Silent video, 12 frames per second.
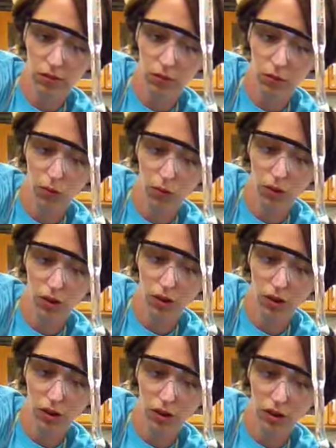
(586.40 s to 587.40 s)

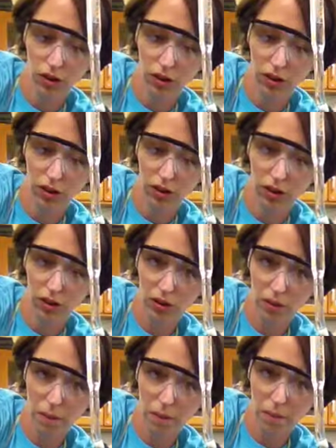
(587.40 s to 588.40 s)

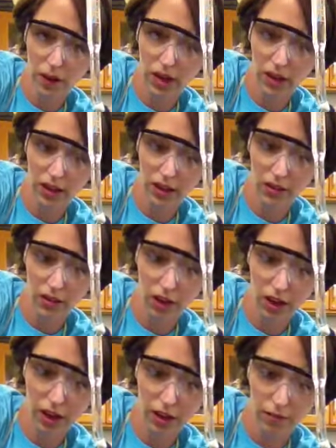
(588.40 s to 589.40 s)
Whoa, man
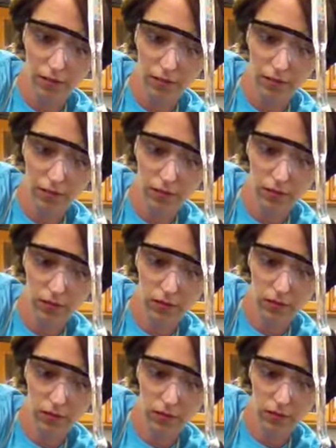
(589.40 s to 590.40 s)
alive.
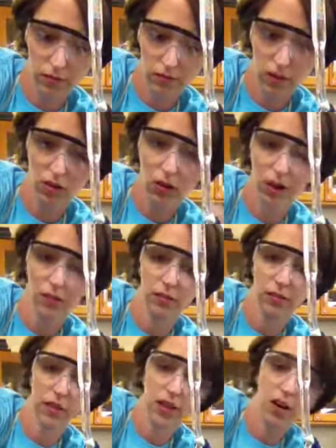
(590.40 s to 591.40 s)
Okay,
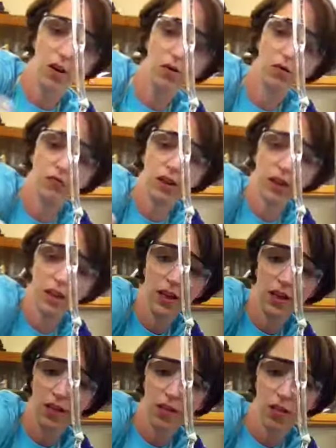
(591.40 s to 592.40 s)
now
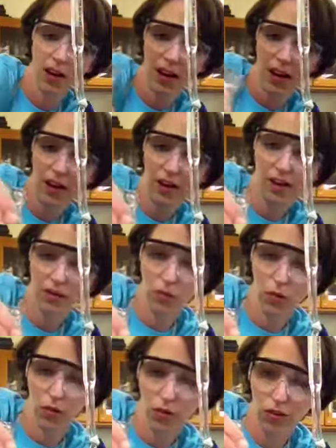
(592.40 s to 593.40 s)
that is
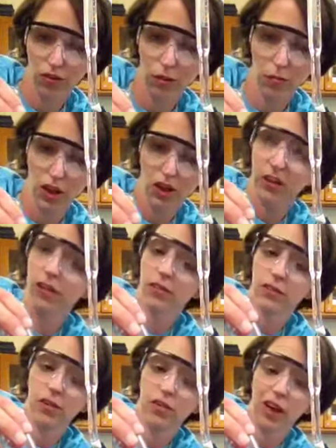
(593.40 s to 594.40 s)
most certainly pink.
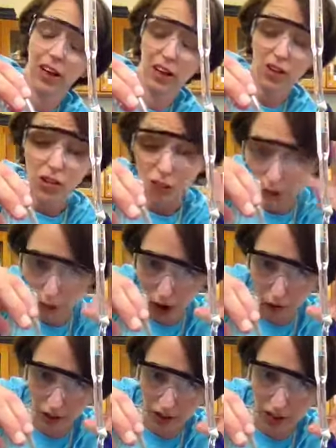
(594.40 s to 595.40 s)
Okay, now you could
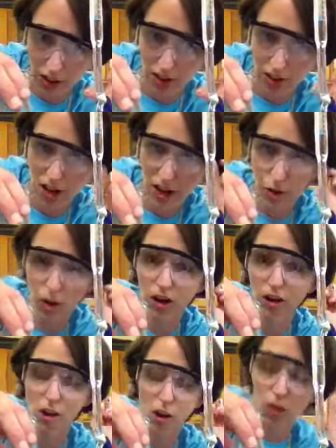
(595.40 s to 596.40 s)
probably say that I
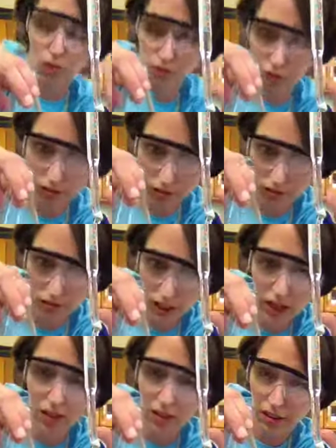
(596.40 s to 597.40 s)
went over
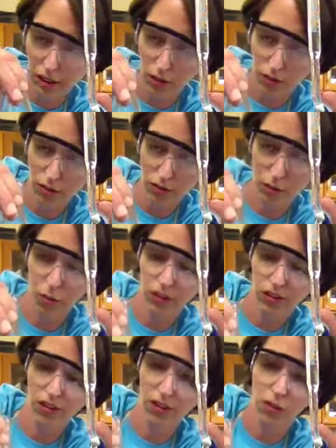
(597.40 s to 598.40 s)
the equivalence point
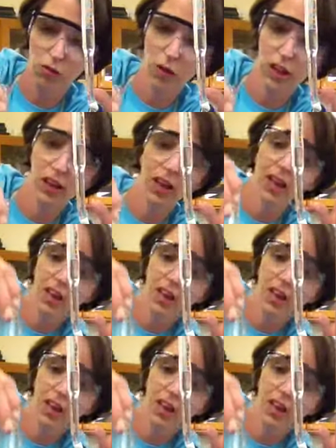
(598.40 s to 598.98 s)
just a little bit.